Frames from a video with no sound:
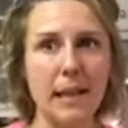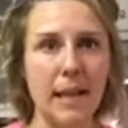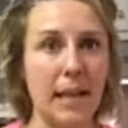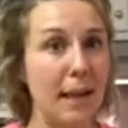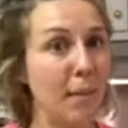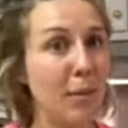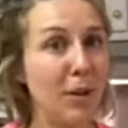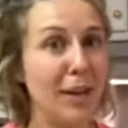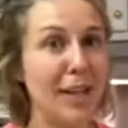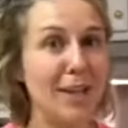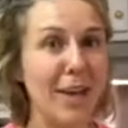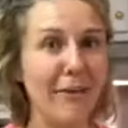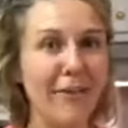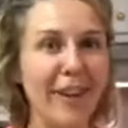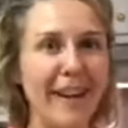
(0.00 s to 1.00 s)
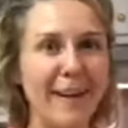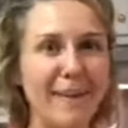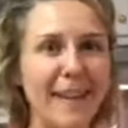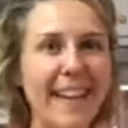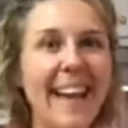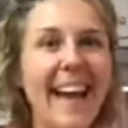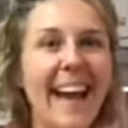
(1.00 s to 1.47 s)
and birthday shop for
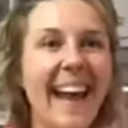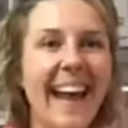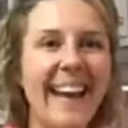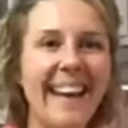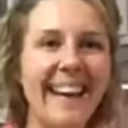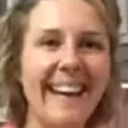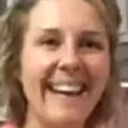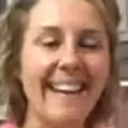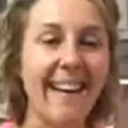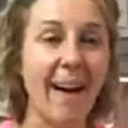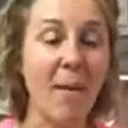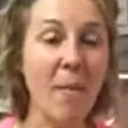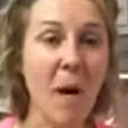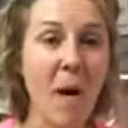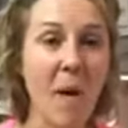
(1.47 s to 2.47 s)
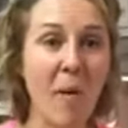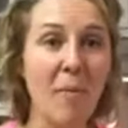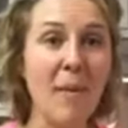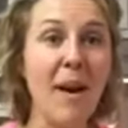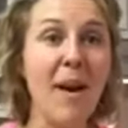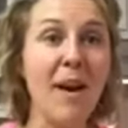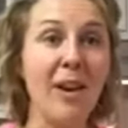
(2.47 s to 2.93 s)
Amory, and come
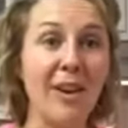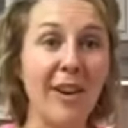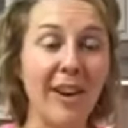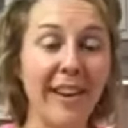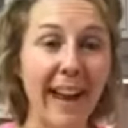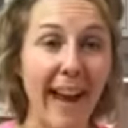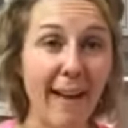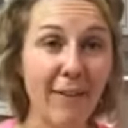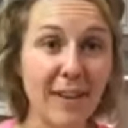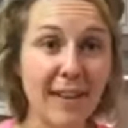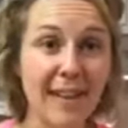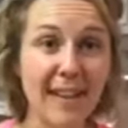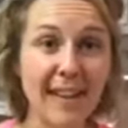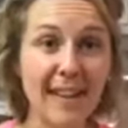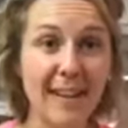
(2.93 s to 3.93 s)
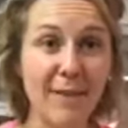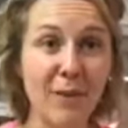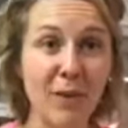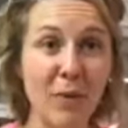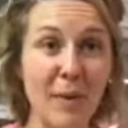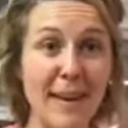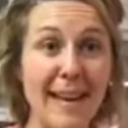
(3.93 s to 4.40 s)
home, cook everything I need for
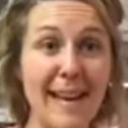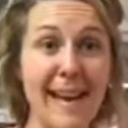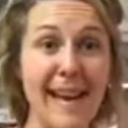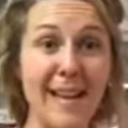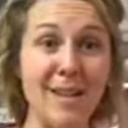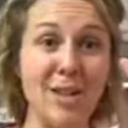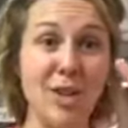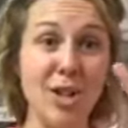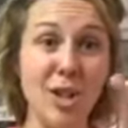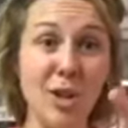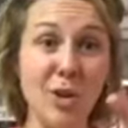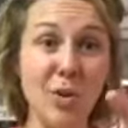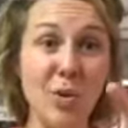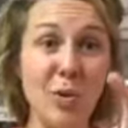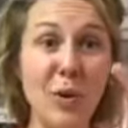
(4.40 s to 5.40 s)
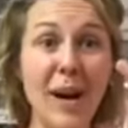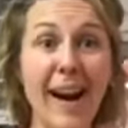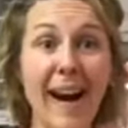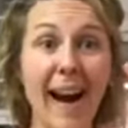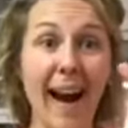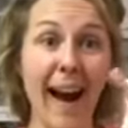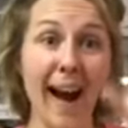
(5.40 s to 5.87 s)
the week in 2
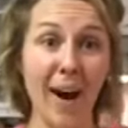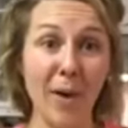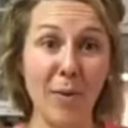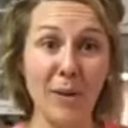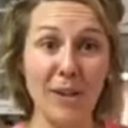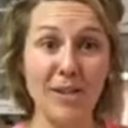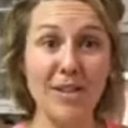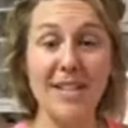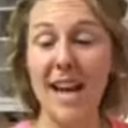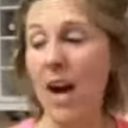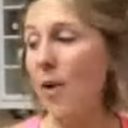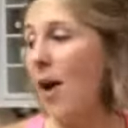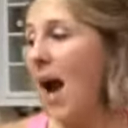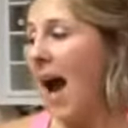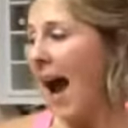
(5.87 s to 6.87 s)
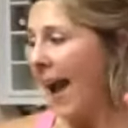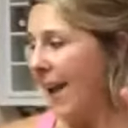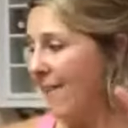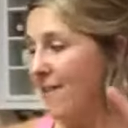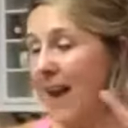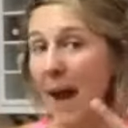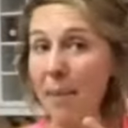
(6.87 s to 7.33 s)
hours. Now, I
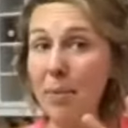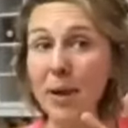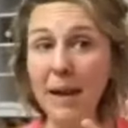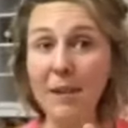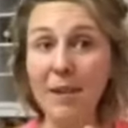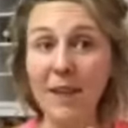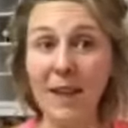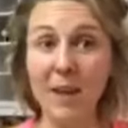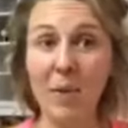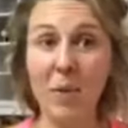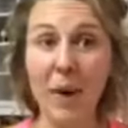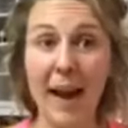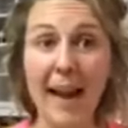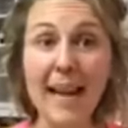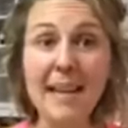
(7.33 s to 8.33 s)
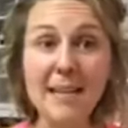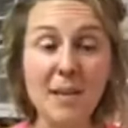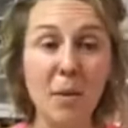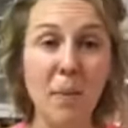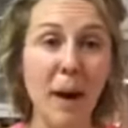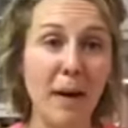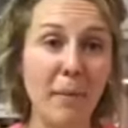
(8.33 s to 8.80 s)
have not put everything away,
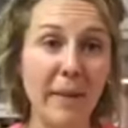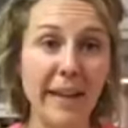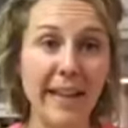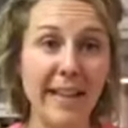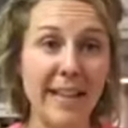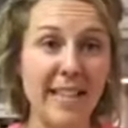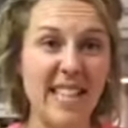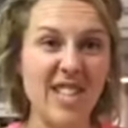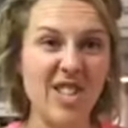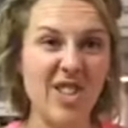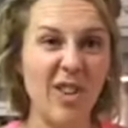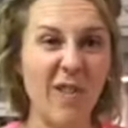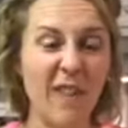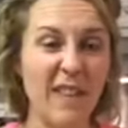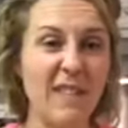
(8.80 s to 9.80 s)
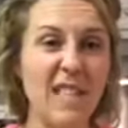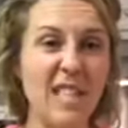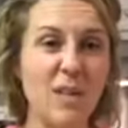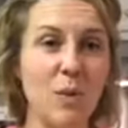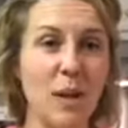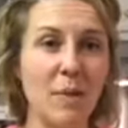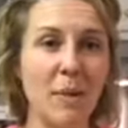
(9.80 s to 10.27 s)
so probably an additional
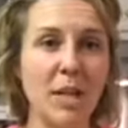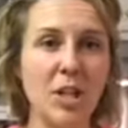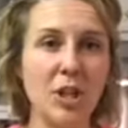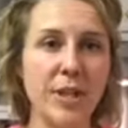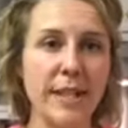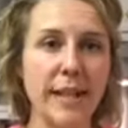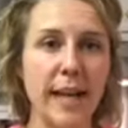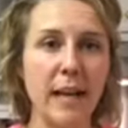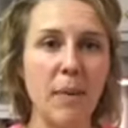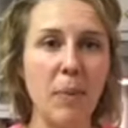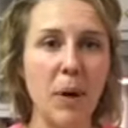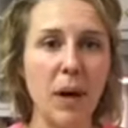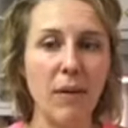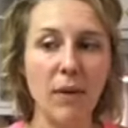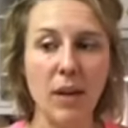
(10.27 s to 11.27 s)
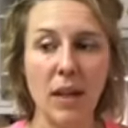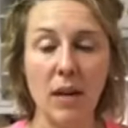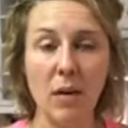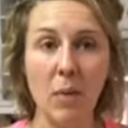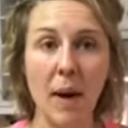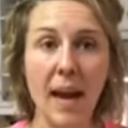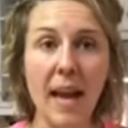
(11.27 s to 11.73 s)
15-20 minutes just to kind of put everything
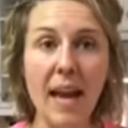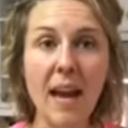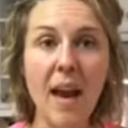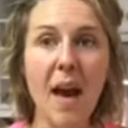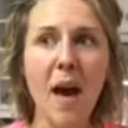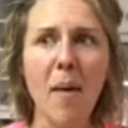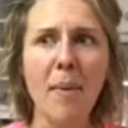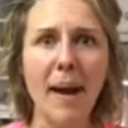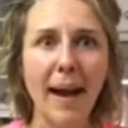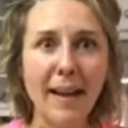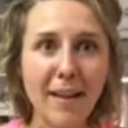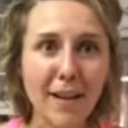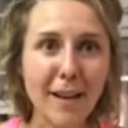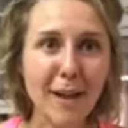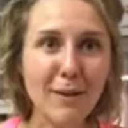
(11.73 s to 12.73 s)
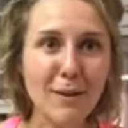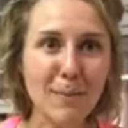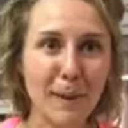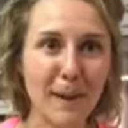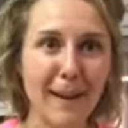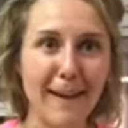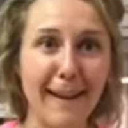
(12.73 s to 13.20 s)
away, but I thought that was
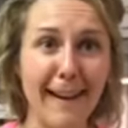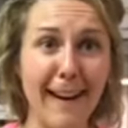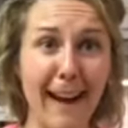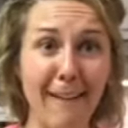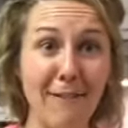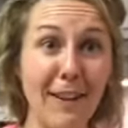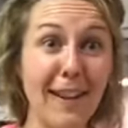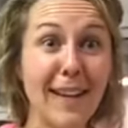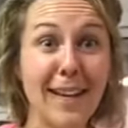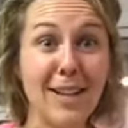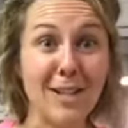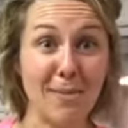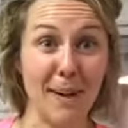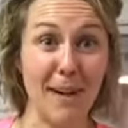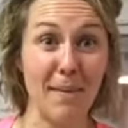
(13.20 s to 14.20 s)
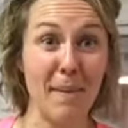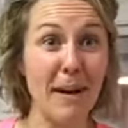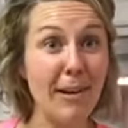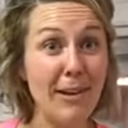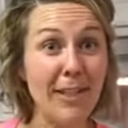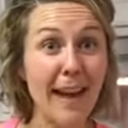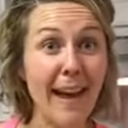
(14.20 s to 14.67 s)
pretty good. I feel like I just ran a
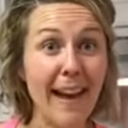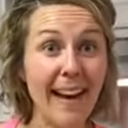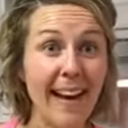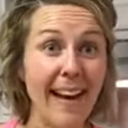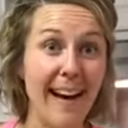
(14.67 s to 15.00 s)
marathon.